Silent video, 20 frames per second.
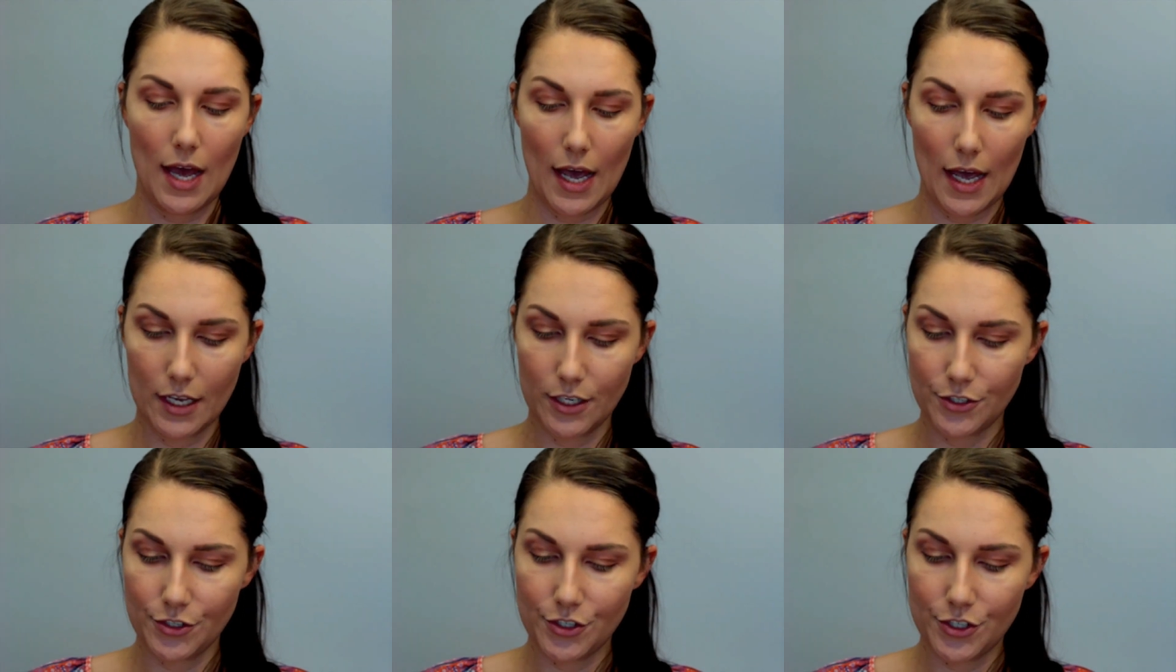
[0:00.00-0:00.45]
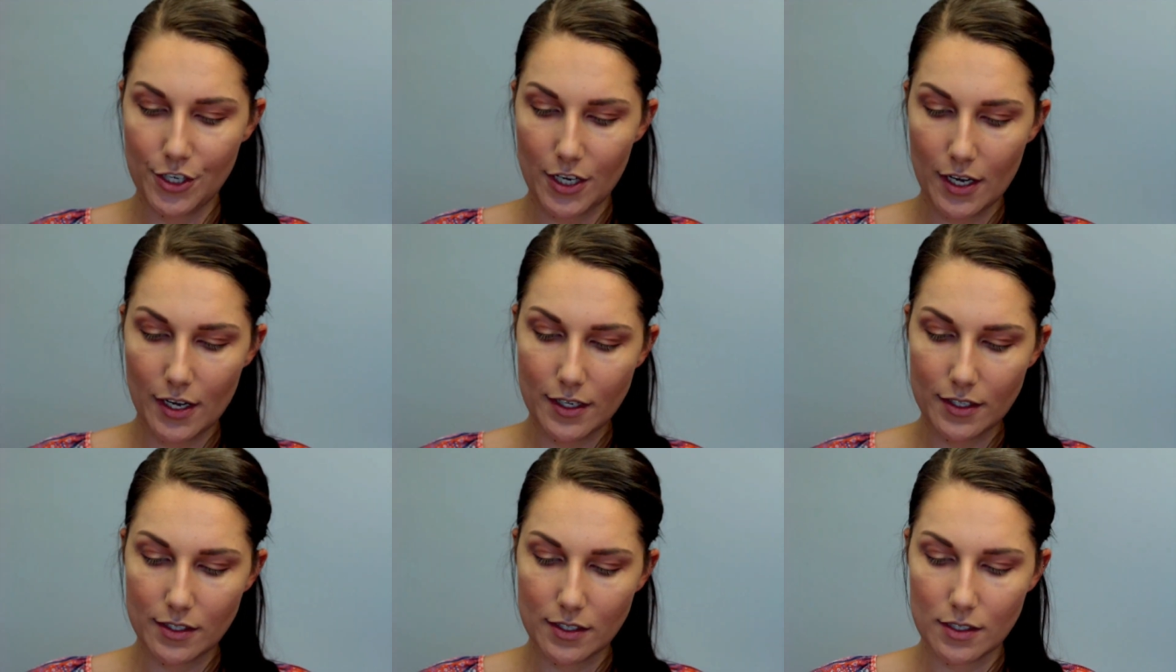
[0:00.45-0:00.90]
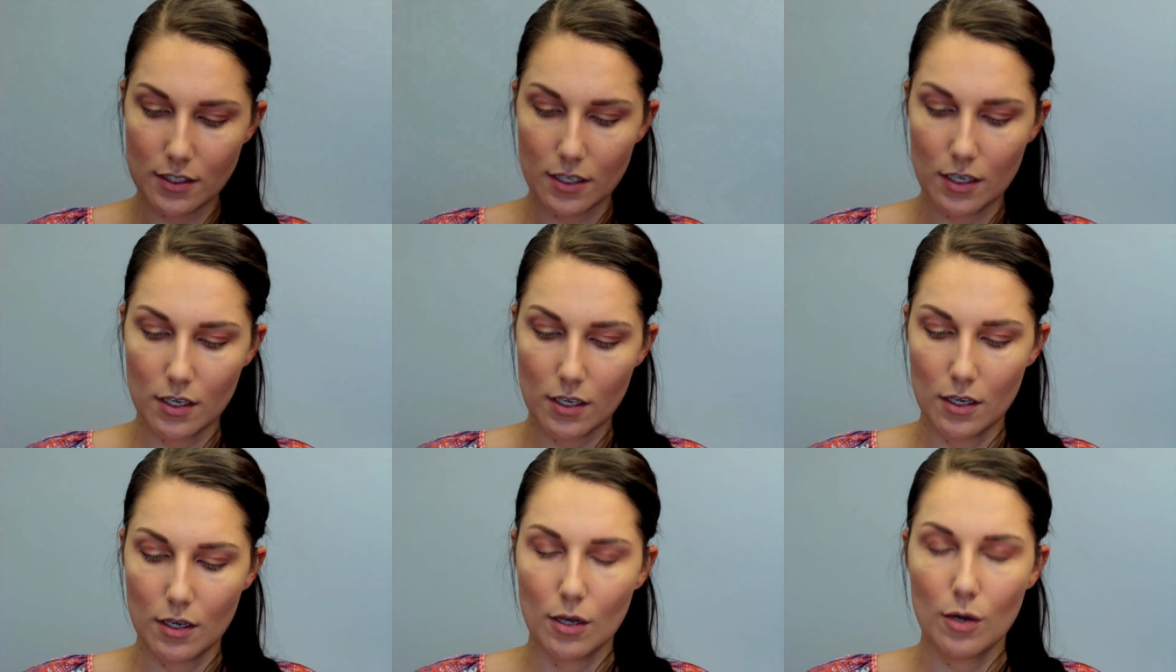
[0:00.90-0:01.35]
and just
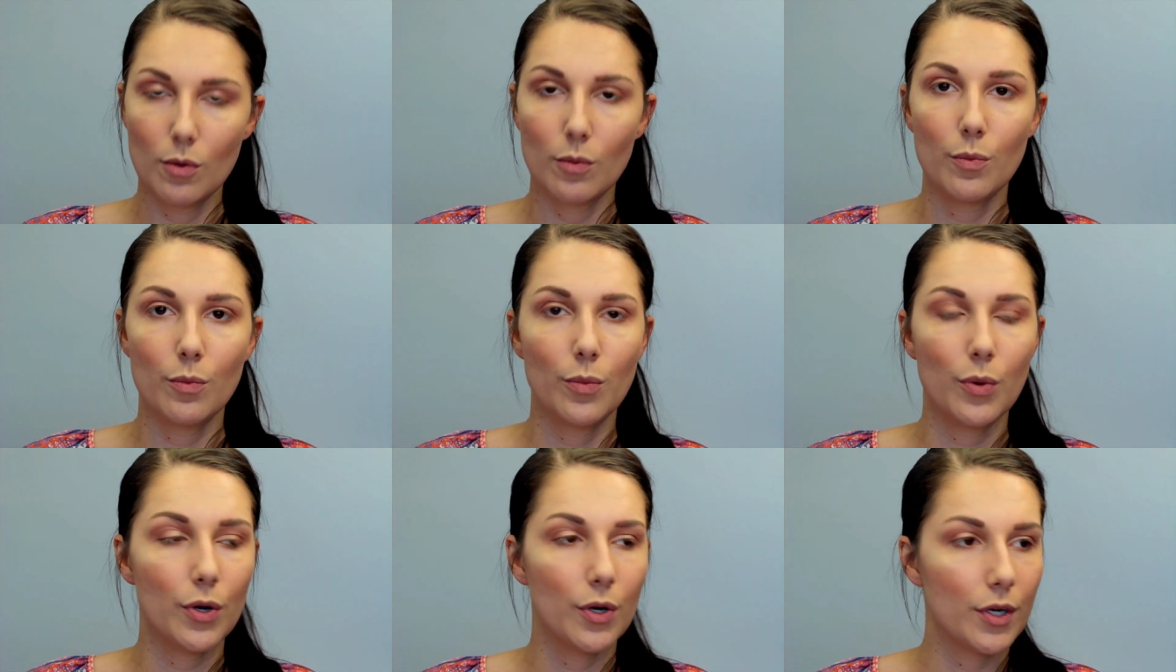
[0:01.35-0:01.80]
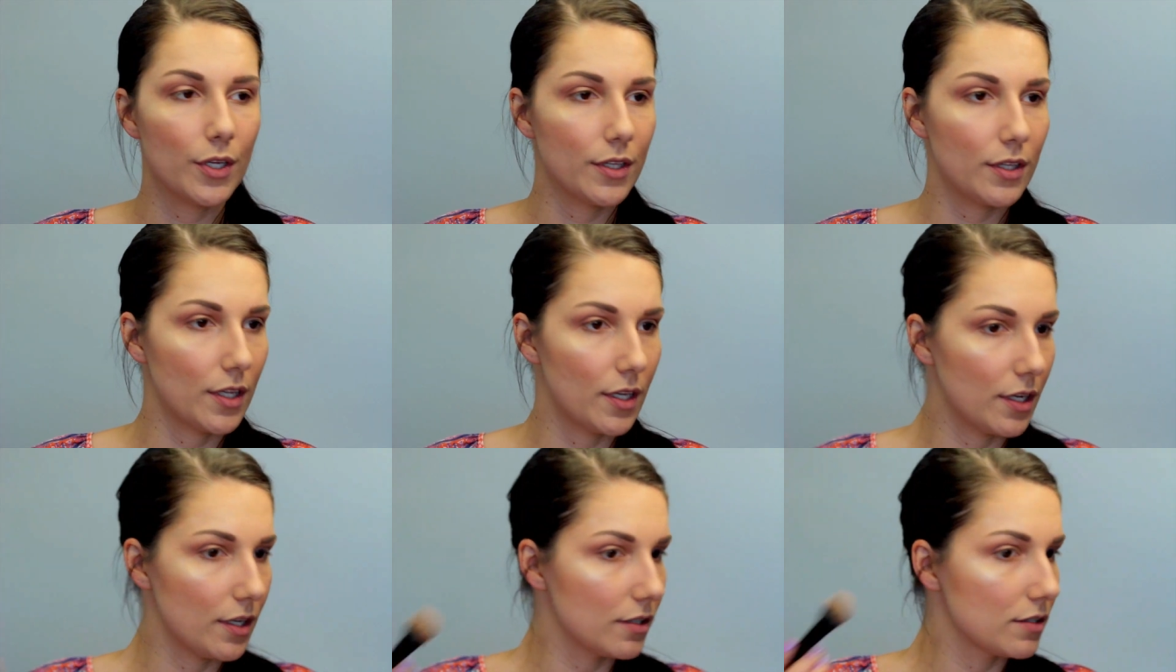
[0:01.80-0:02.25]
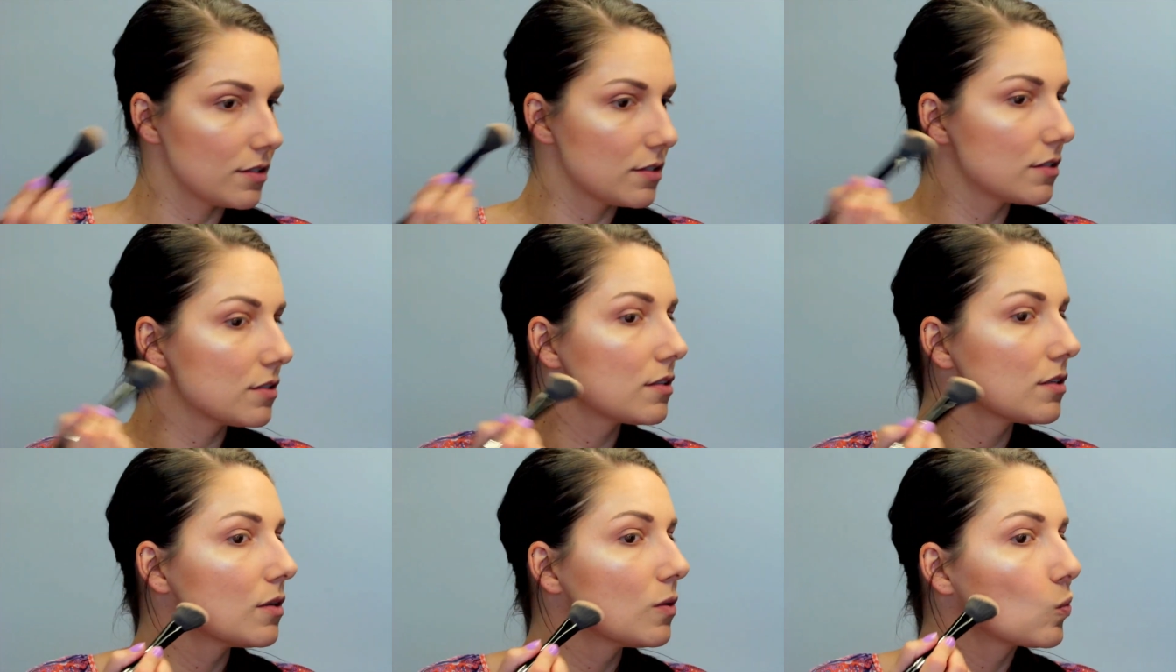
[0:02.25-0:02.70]
put
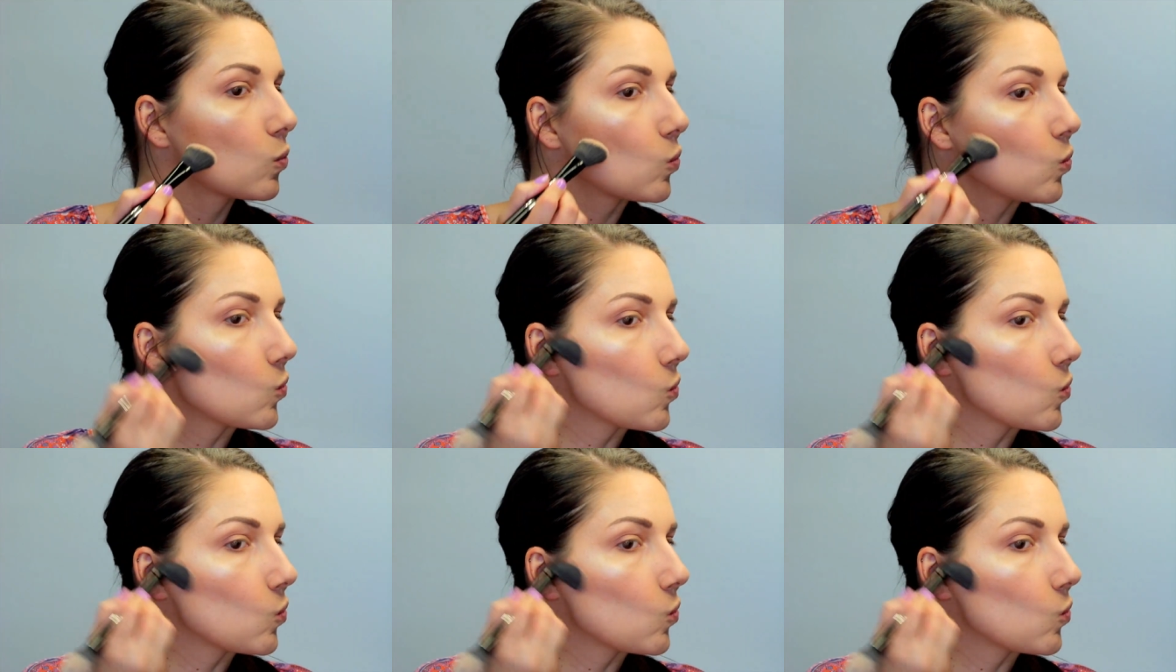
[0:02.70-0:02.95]
this